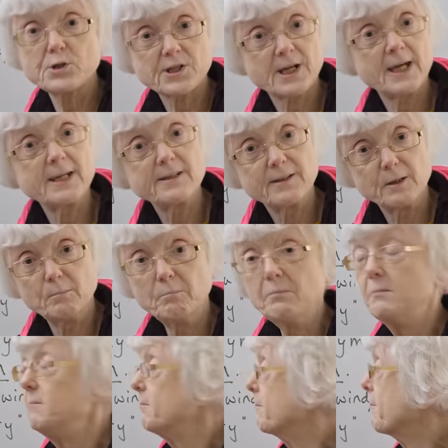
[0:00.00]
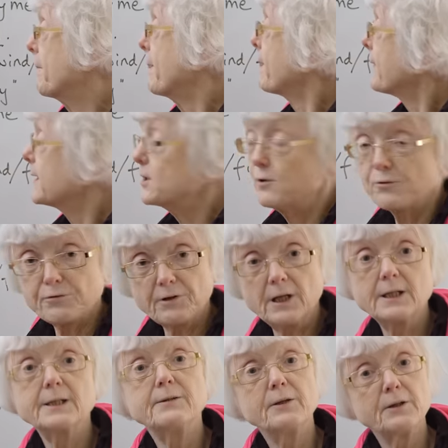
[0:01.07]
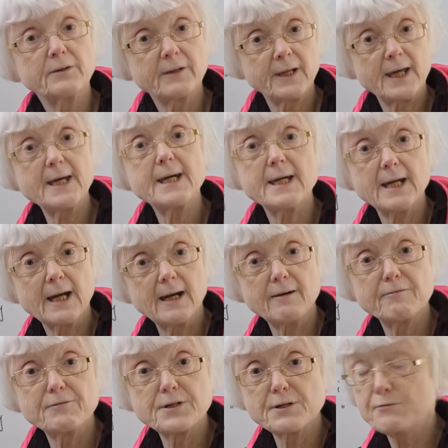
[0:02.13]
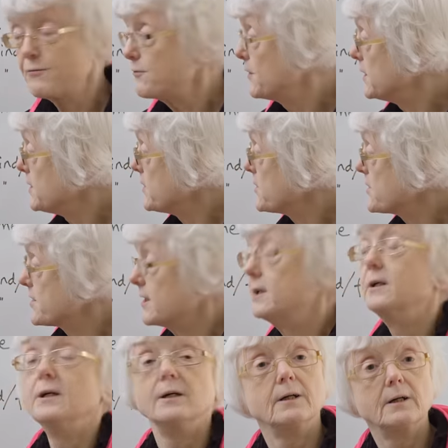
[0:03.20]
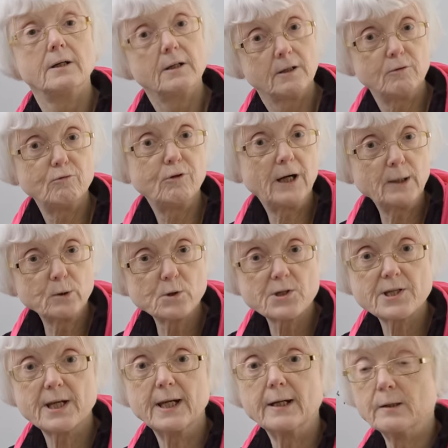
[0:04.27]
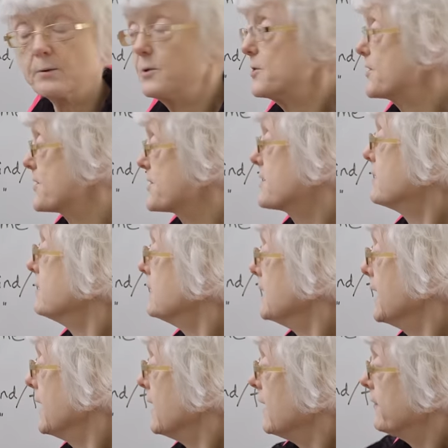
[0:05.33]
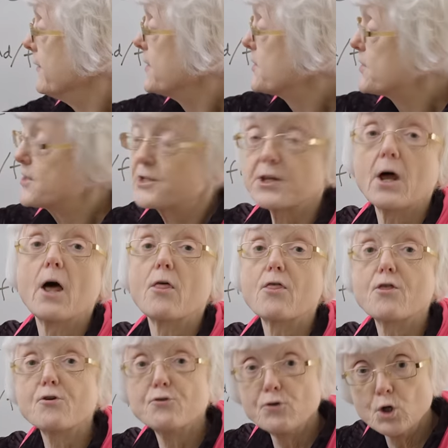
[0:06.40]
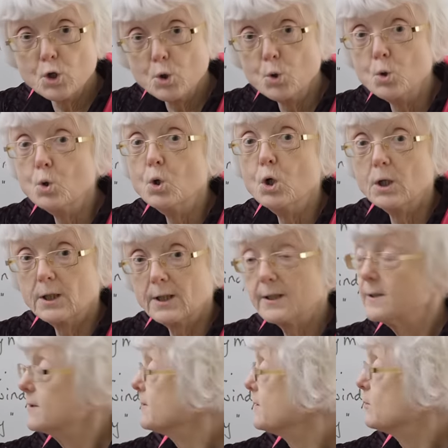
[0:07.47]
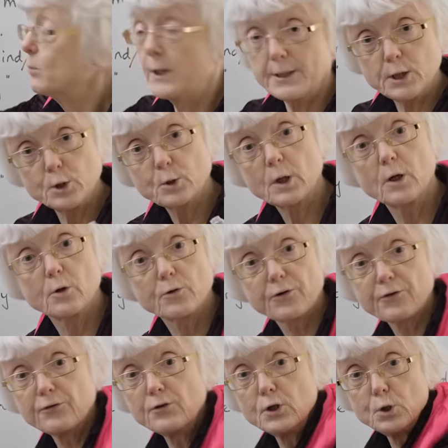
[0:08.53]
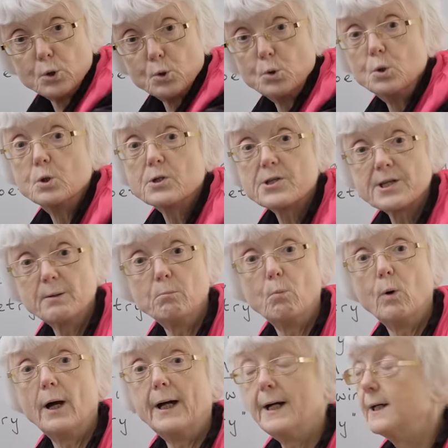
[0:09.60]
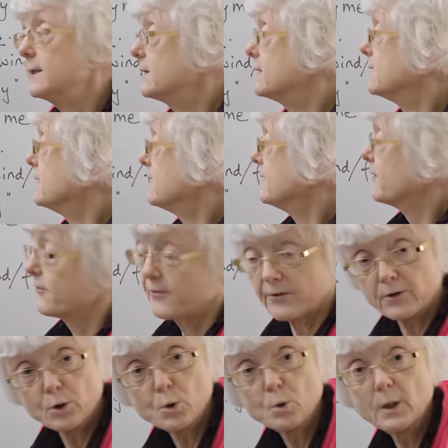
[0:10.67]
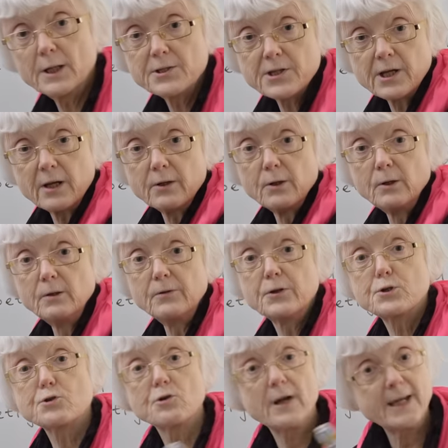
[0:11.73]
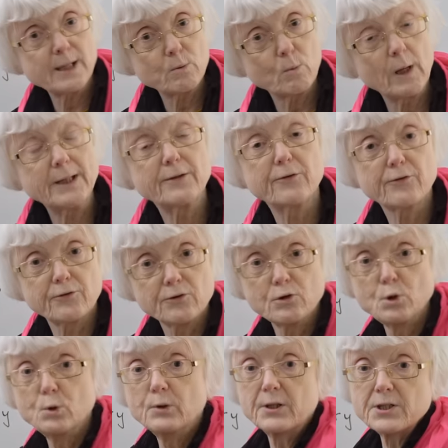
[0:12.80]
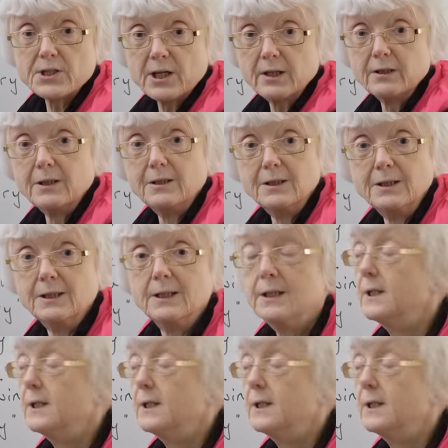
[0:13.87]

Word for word: say them, you find that they have different vowel sounds. This is through, when you go through somewhere, through a tunnel, the train went through the tunnel.